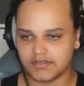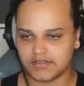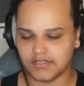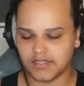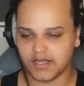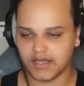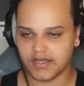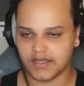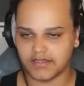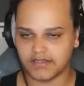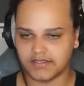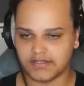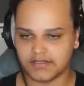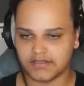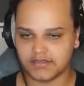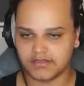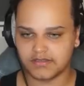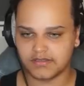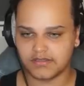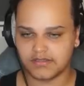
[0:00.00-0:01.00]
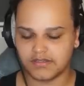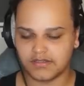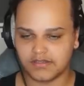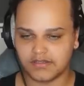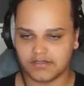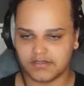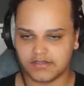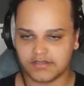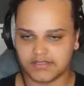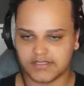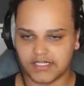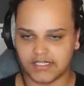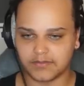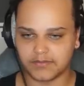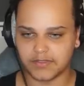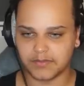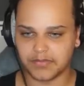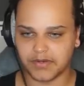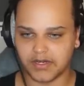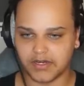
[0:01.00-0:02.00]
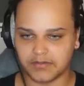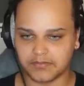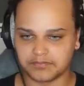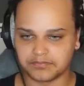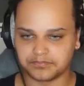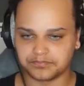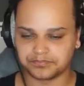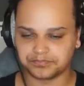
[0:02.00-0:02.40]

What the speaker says: slide. Set up the bomb.